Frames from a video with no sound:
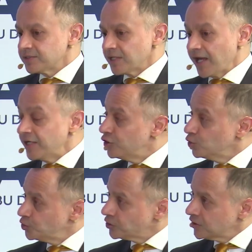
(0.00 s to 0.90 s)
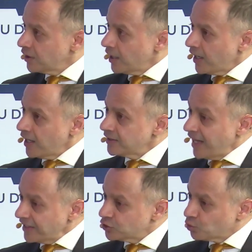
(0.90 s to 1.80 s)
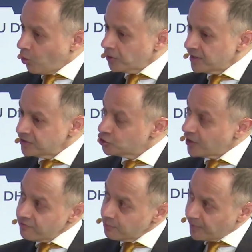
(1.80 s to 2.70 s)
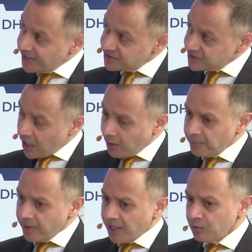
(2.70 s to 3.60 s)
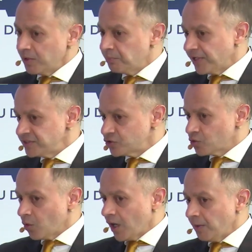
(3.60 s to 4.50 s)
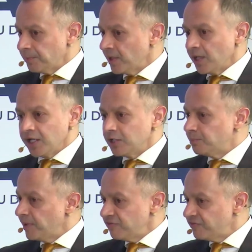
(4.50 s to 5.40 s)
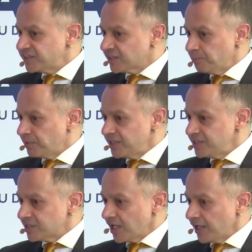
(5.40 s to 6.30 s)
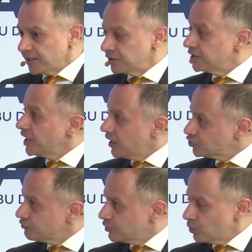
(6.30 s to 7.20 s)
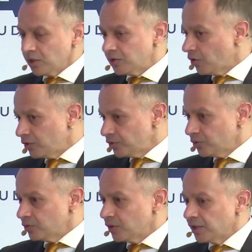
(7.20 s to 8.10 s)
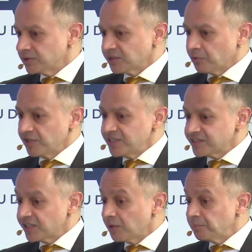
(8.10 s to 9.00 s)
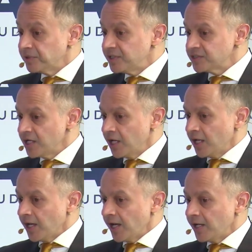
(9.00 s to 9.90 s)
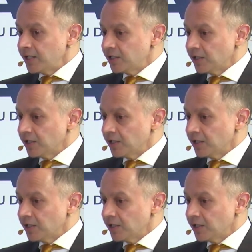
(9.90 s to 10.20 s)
end use. And that is what is driving prices up. And when prices go up, it benefits companies like the Diors of the world, or some of the listed companies. And